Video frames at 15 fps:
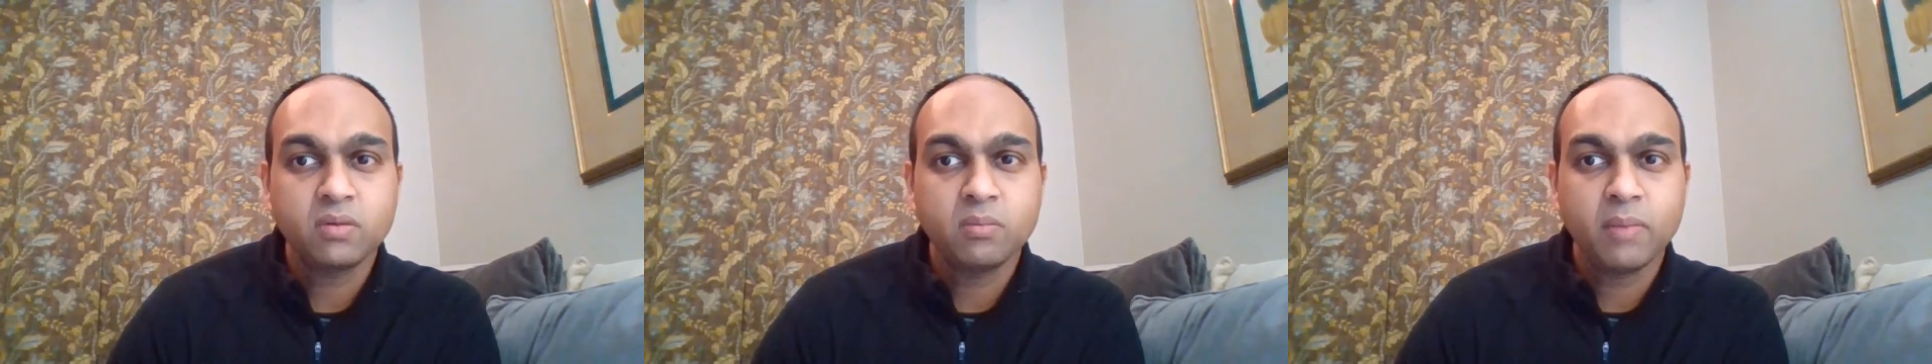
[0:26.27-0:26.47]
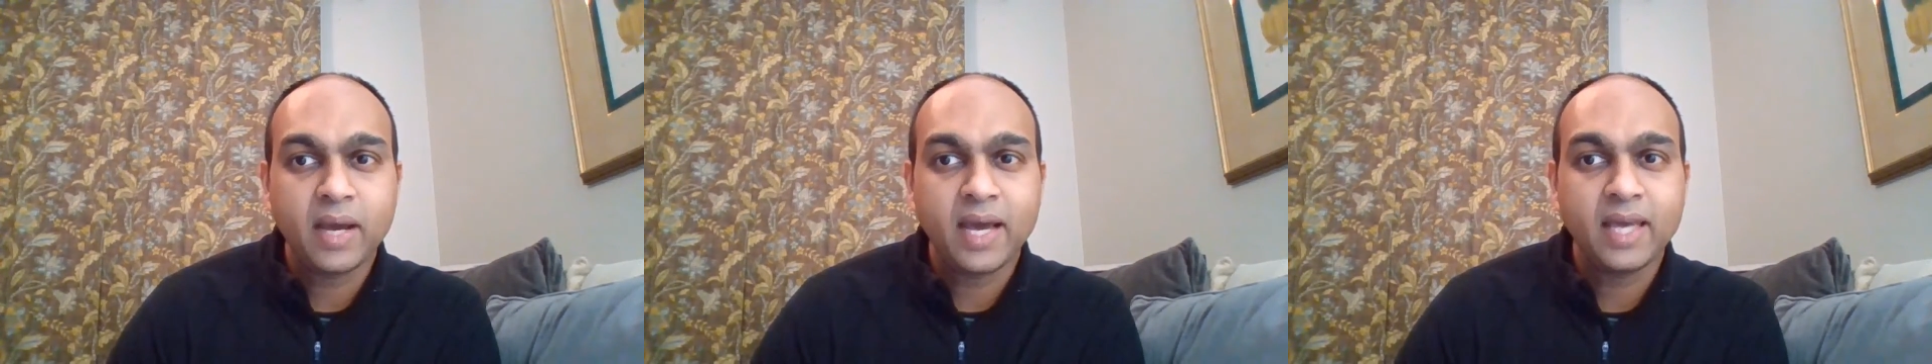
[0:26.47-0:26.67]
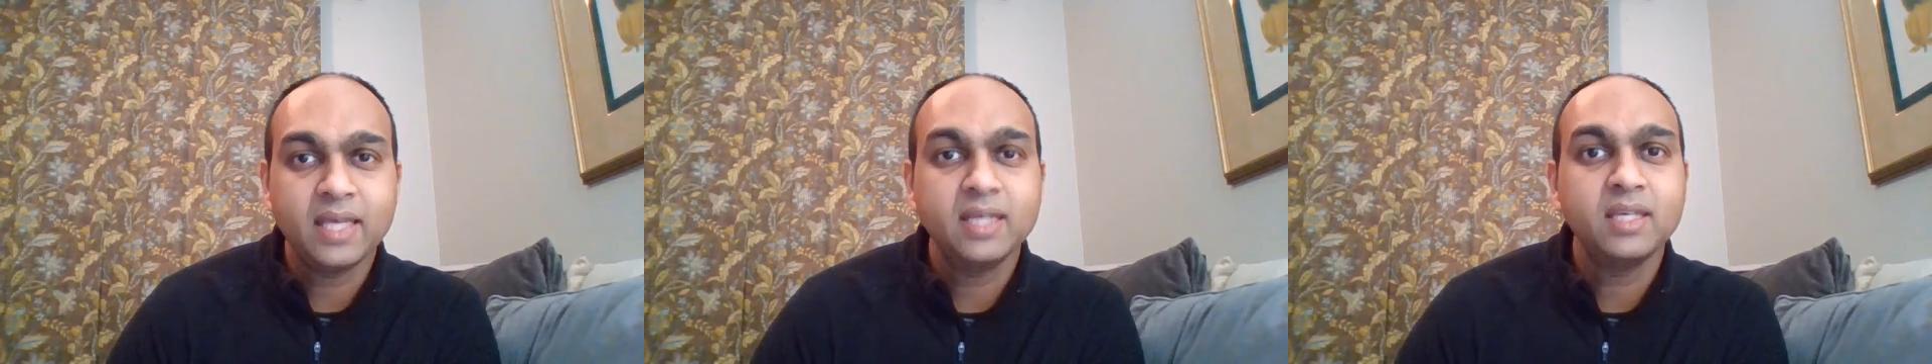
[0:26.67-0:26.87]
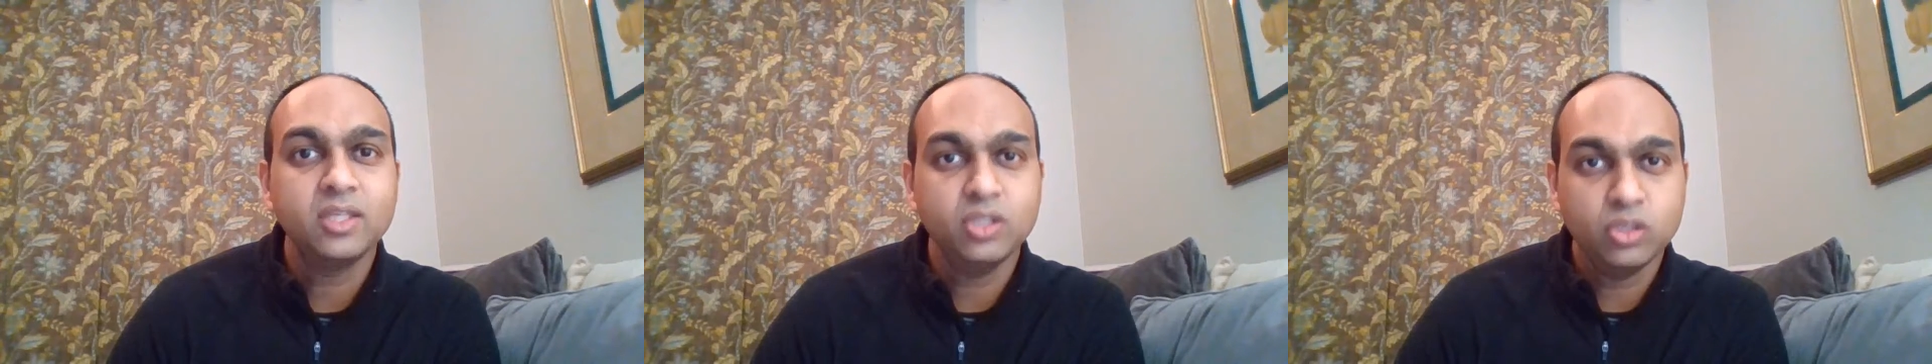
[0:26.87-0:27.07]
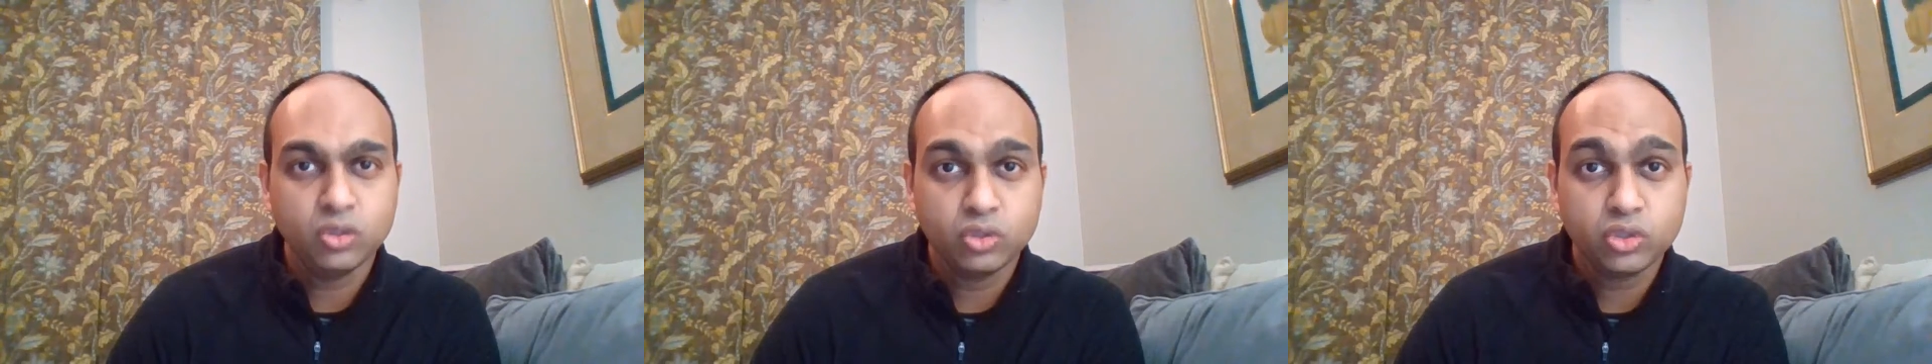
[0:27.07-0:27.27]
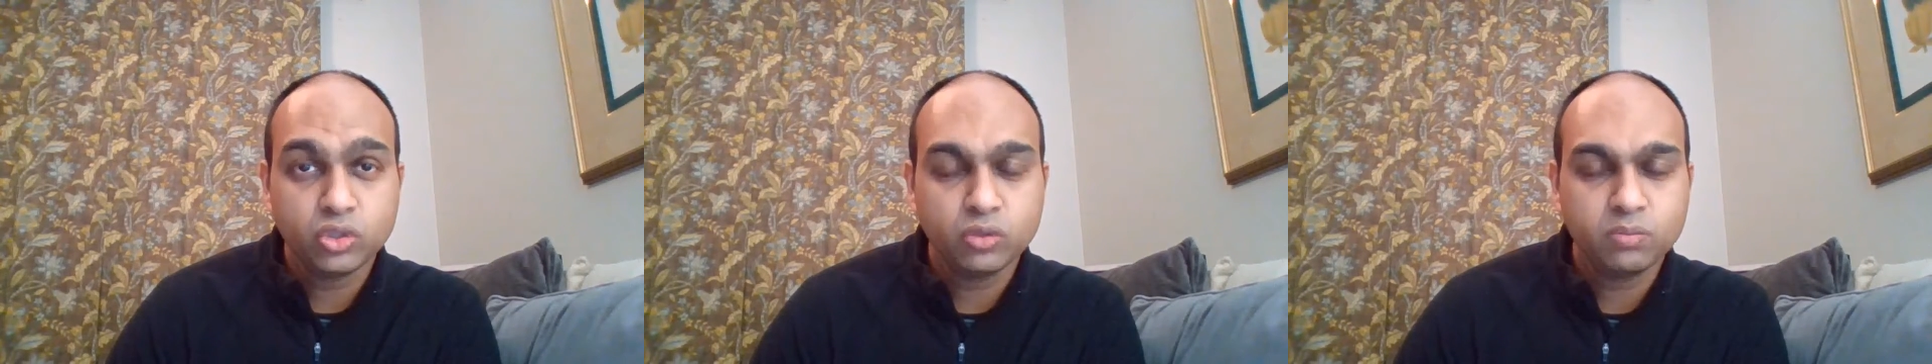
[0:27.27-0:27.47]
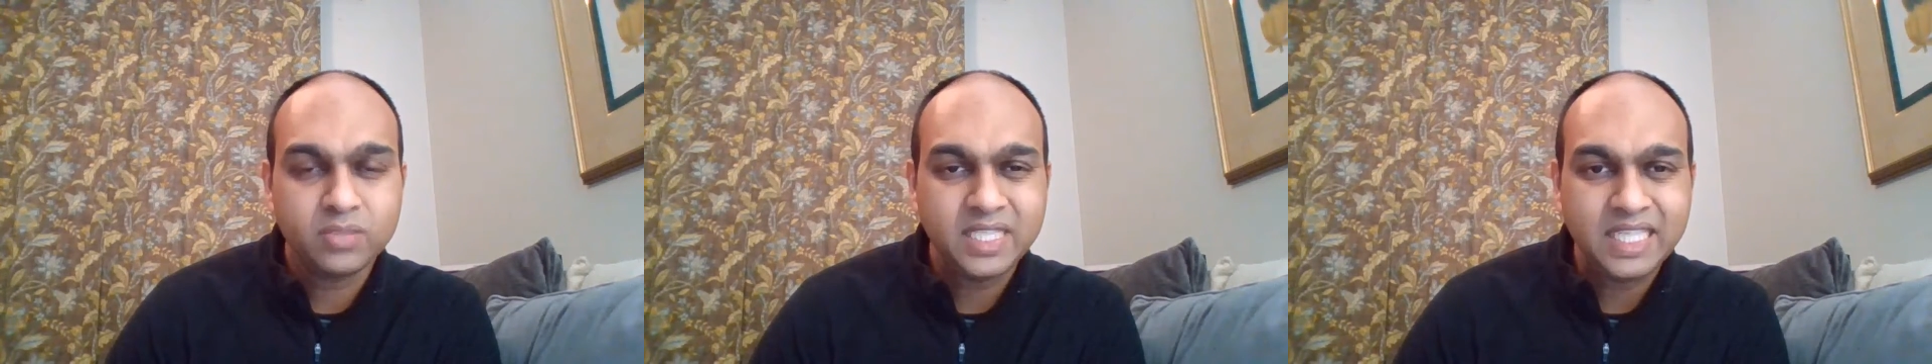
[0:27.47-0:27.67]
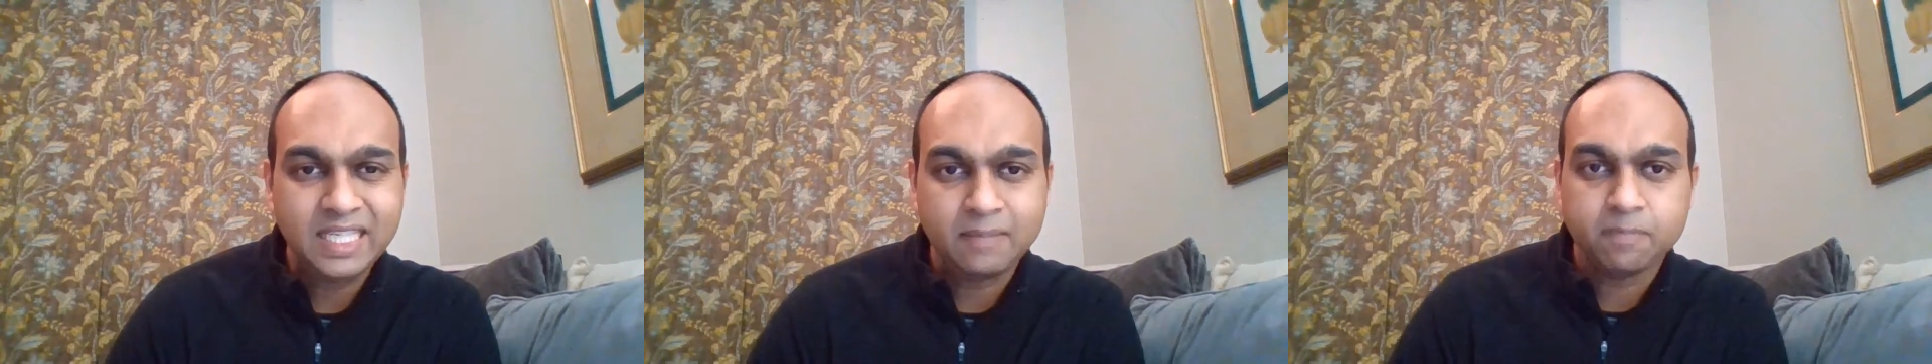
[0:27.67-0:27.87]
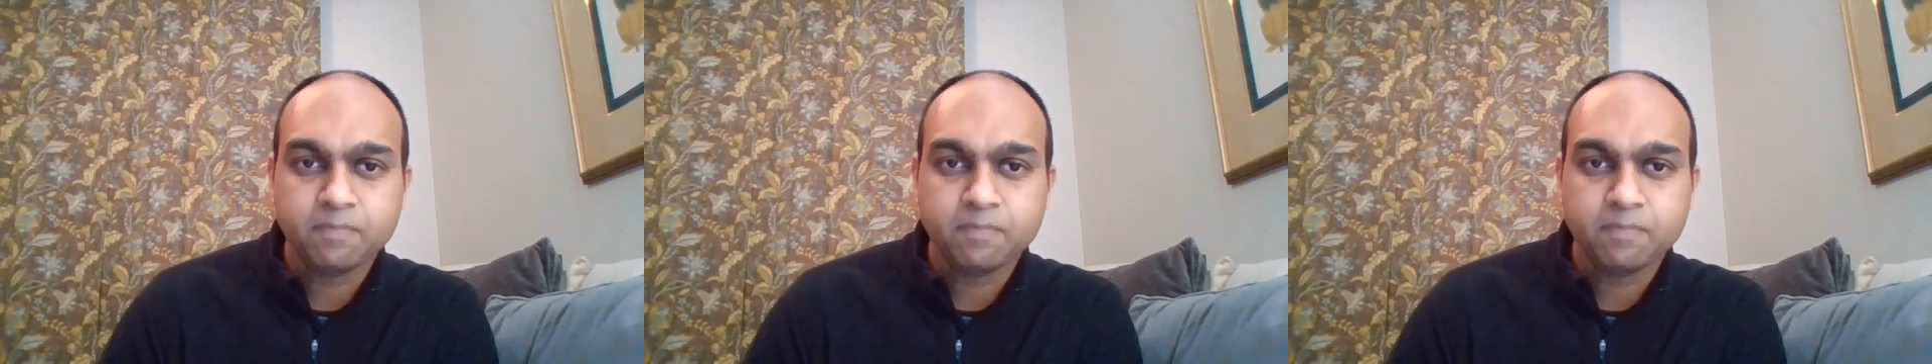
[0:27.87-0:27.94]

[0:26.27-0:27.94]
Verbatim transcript: by YouTube team